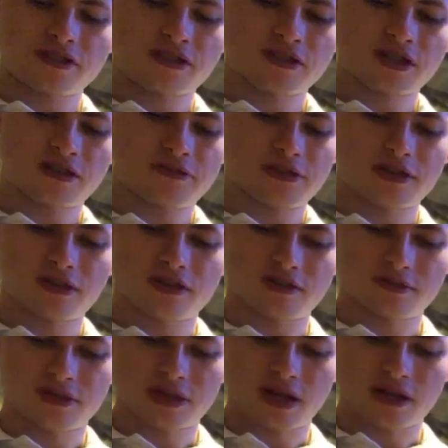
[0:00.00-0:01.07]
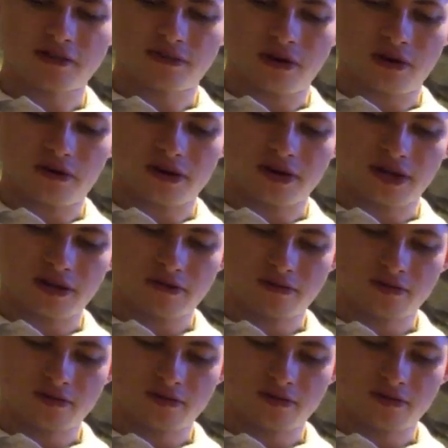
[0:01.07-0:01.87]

and stuff, you can ask me that as well, and I can